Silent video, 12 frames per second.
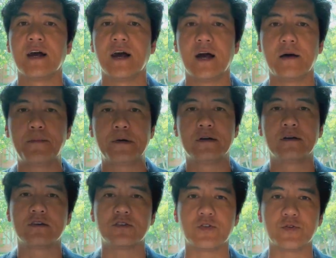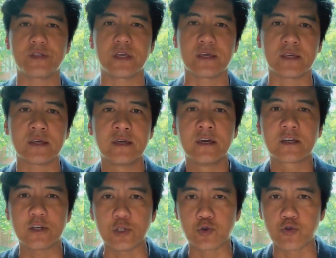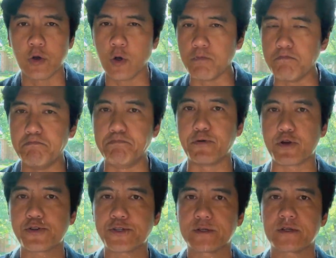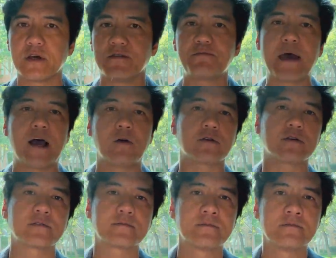up using controlled bursts of power.